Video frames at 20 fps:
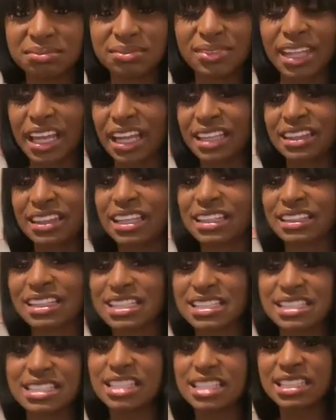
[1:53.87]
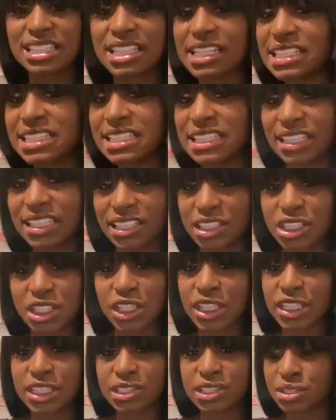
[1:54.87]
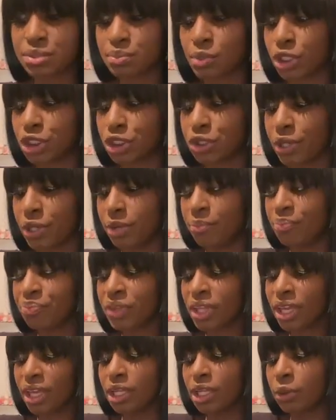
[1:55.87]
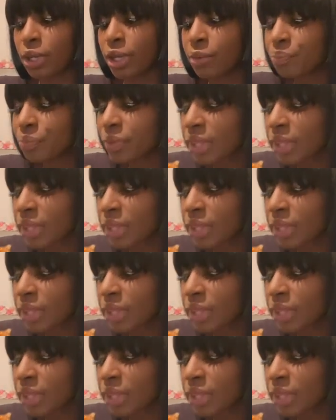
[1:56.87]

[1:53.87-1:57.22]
I think that's disgusting to eat small shrimp. Anyway.